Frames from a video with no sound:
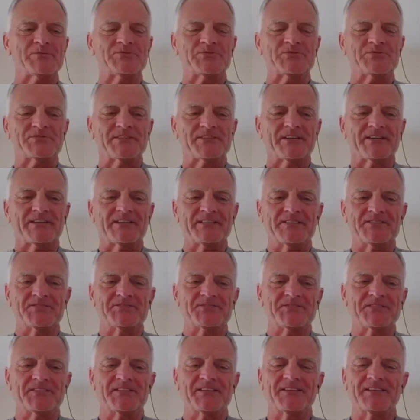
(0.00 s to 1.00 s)
you study the
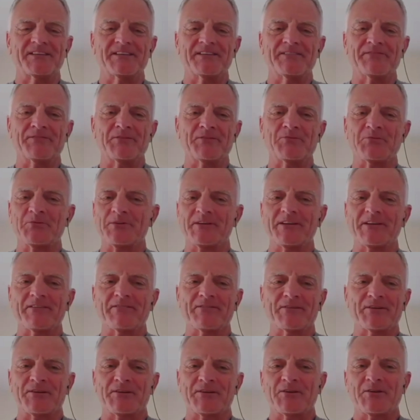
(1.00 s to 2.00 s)
sea if you were never
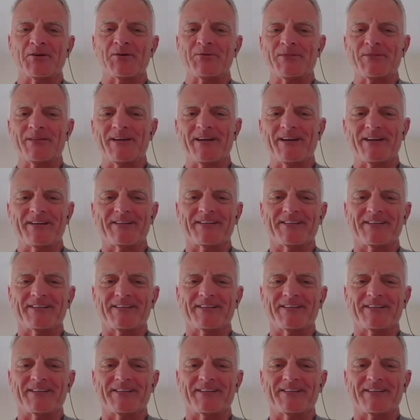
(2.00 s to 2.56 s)
going to go there?